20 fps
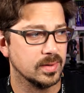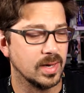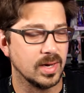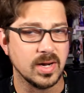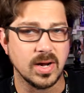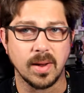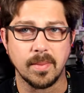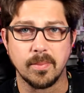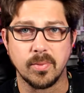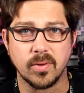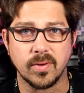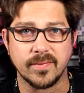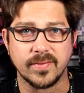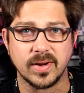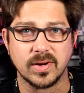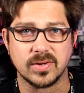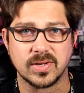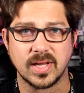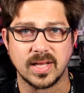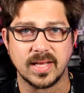a number of
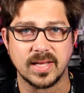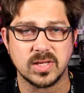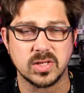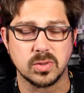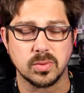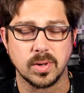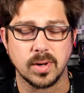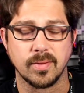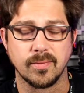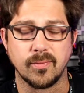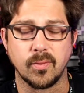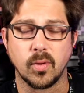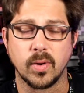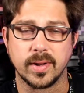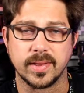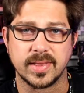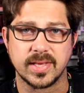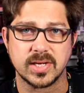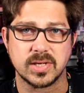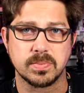years, at least 3 or
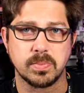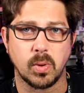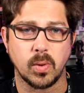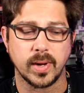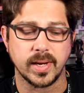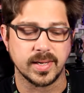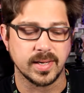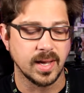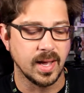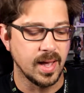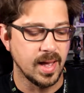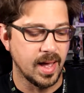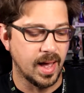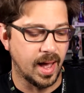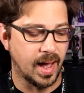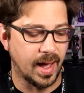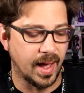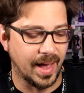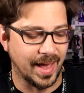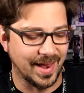4 at this point.
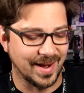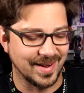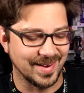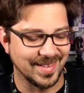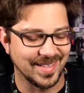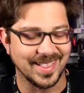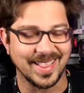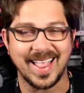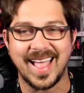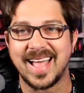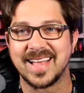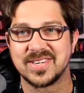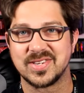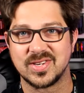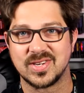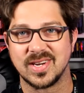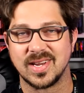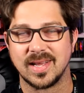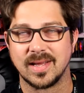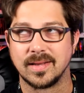And
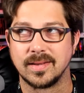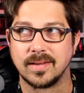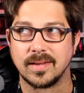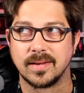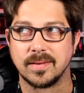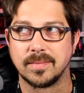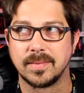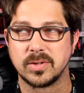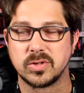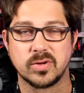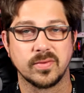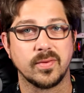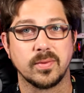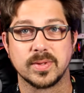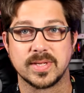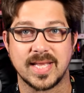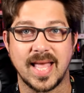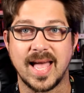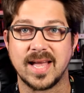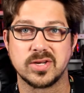last, I'm not sure if it
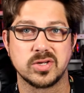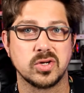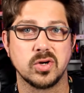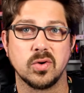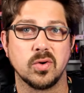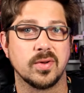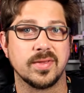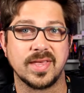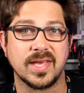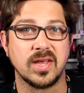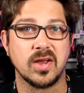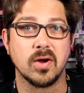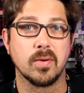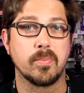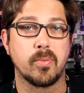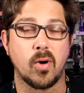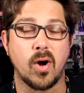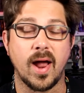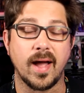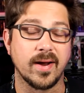was last year or the year
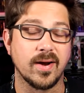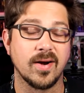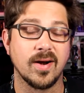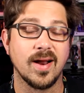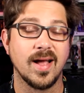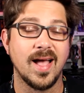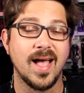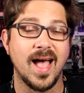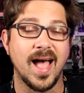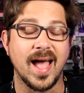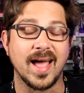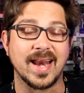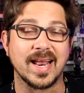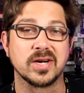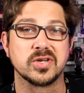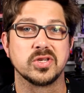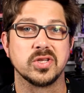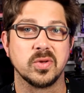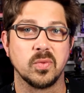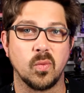prior, I'd
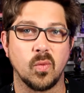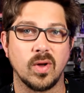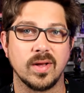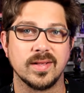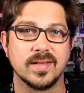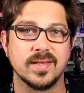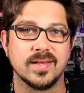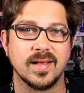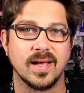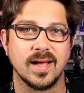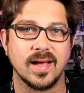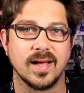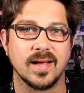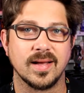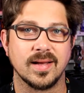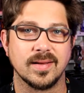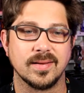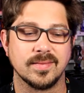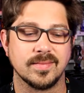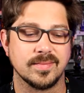actually won
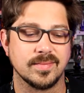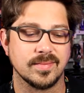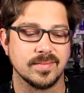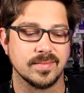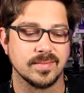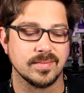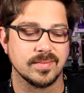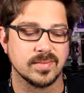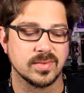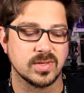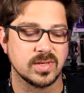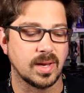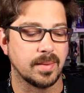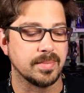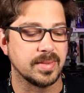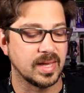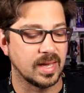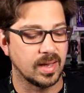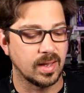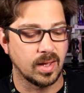
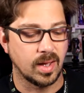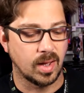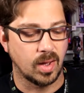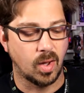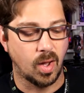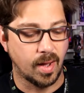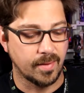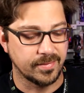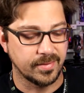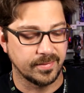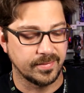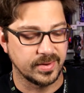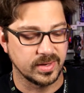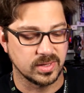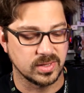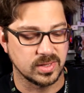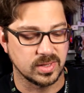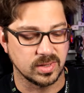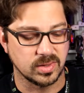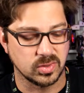something off of
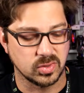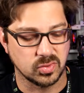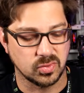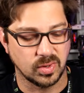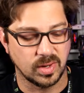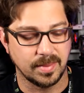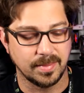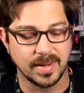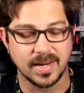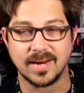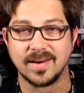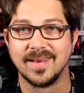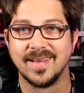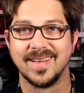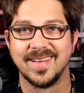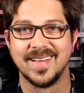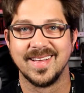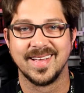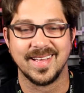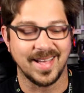his stream and
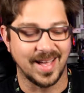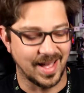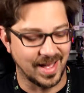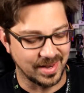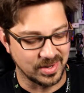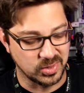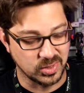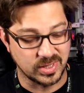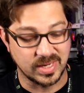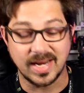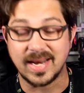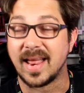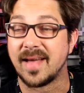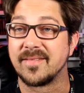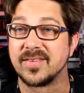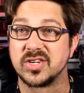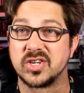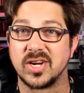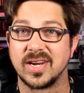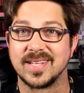just didn't
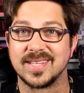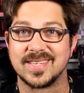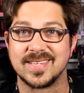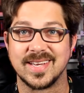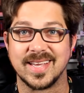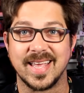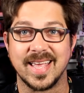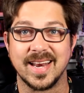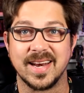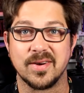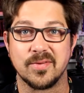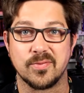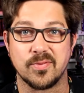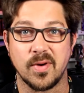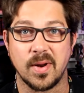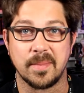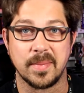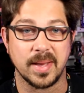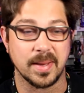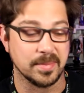have a chance to get it
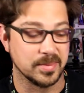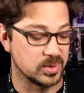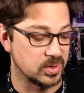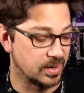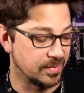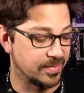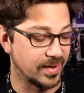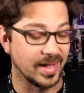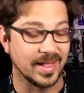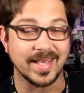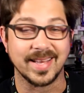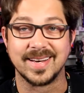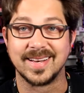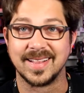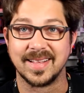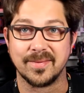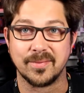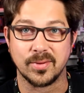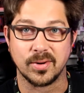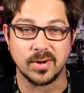from him, so he finally
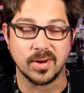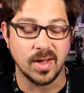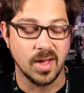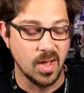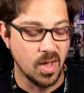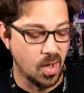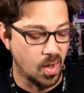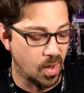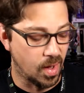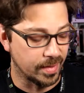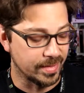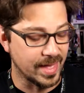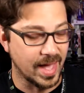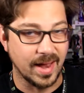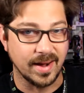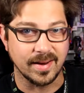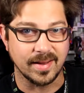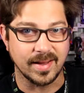delivered on that.